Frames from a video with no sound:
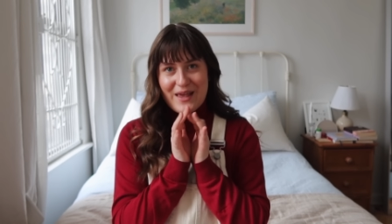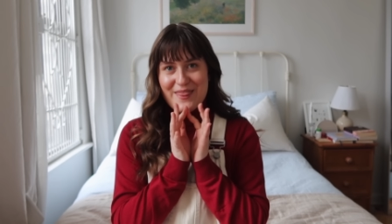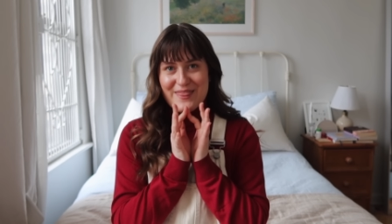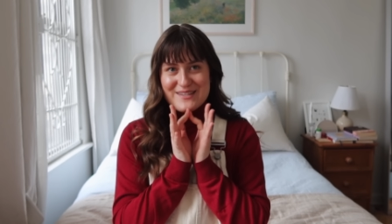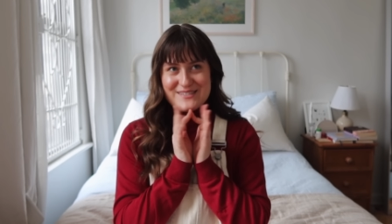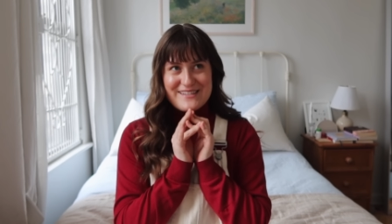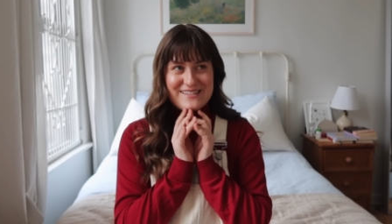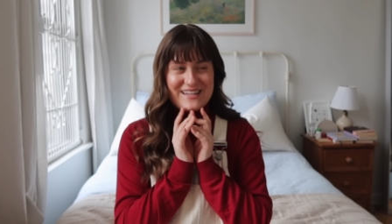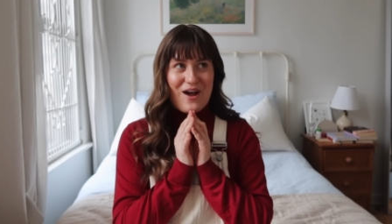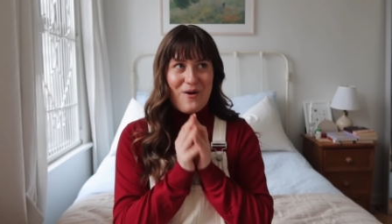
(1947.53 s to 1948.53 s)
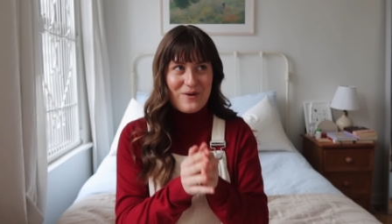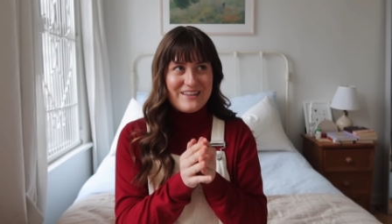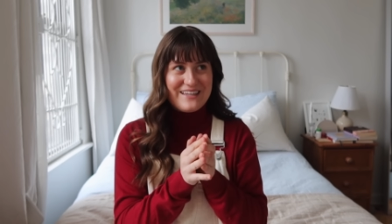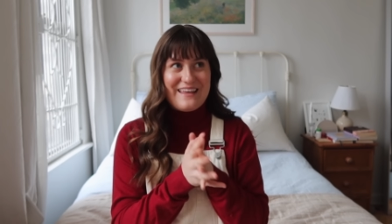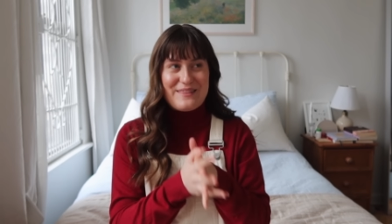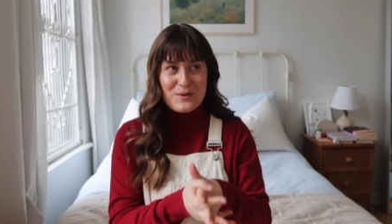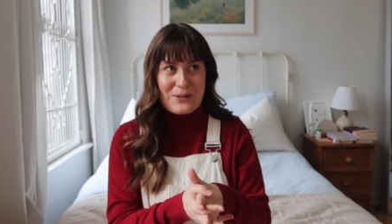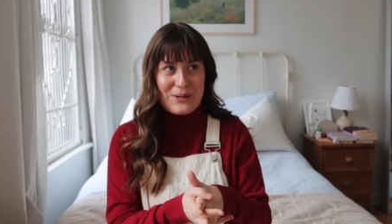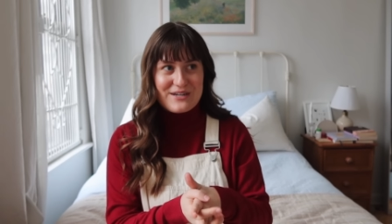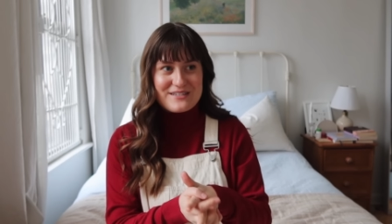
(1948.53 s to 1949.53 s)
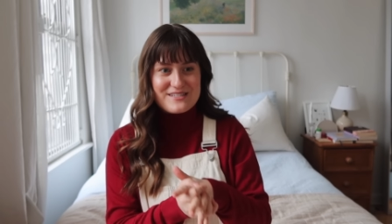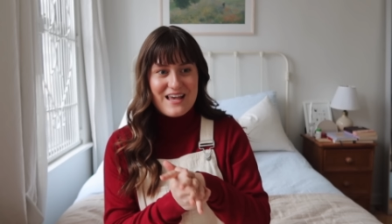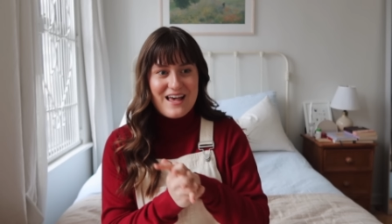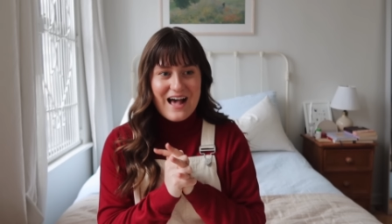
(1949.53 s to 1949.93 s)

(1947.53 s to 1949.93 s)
This is currently in the works.